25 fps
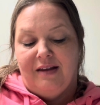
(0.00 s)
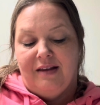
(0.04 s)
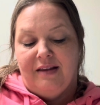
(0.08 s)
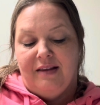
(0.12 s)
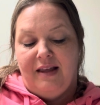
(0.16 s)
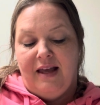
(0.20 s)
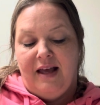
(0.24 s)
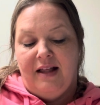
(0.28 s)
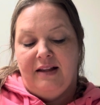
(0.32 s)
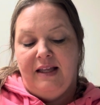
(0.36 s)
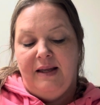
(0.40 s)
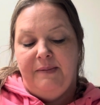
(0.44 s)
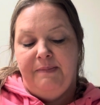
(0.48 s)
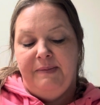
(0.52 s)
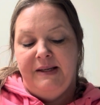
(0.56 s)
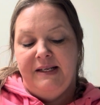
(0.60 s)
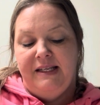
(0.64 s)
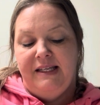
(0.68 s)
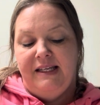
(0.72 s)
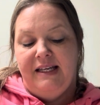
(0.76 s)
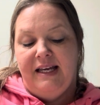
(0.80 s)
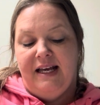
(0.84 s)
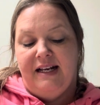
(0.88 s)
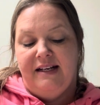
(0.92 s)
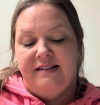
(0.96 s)
The
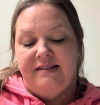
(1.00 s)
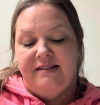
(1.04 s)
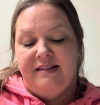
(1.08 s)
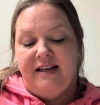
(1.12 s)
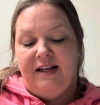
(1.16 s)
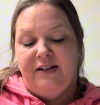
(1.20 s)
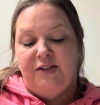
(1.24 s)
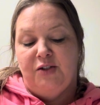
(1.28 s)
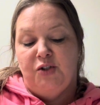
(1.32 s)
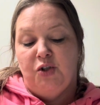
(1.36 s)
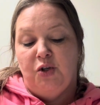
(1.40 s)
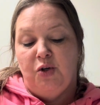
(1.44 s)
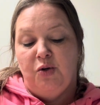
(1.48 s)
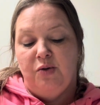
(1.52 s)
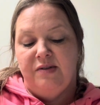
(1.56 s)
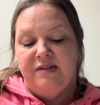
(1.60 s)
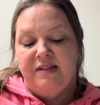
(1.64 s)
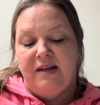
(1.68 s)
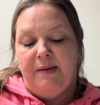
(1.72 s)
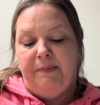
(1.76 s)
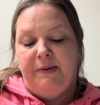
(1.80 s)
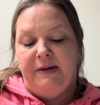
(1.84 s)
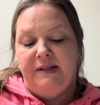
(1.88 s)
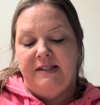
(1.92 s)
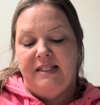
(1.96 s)
LAPD had assigned 2
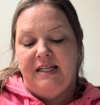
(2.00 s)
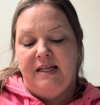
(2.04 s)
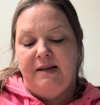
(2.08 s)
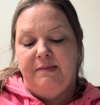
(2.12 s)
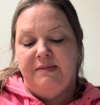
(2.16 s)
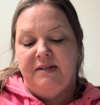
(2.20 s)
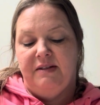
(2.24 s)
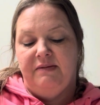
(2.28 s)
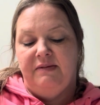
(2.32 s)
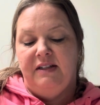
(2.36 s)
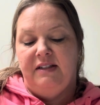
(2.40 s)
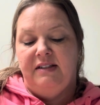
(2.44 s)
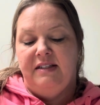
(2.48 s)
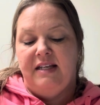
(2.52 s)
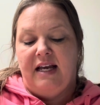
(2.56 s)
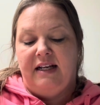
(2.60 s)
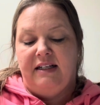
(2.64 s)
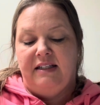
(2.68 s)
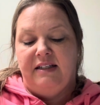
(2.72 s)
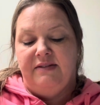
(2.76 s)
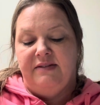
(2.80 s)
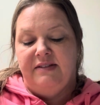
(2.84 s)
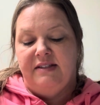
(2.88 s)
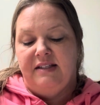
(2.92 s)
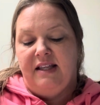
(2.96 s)
separate teams of
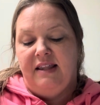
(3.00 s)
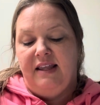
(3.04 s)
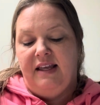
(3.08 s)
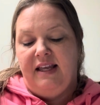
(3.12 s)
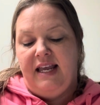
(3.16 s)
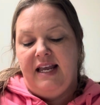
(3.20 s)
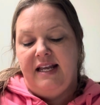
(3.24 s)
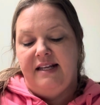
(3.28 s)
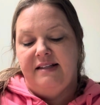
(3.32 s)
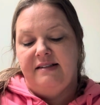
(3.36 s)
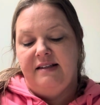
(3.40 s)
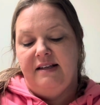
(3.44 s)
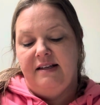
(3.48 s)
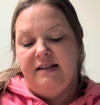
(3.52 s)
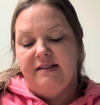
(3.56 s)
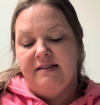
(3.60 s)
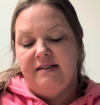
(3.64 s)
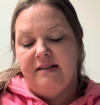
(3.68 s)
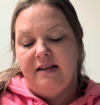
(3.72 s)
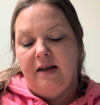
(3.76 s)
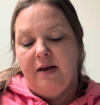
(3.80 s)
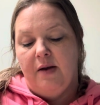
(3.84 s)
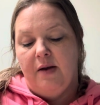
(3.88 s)
detectives to the cases,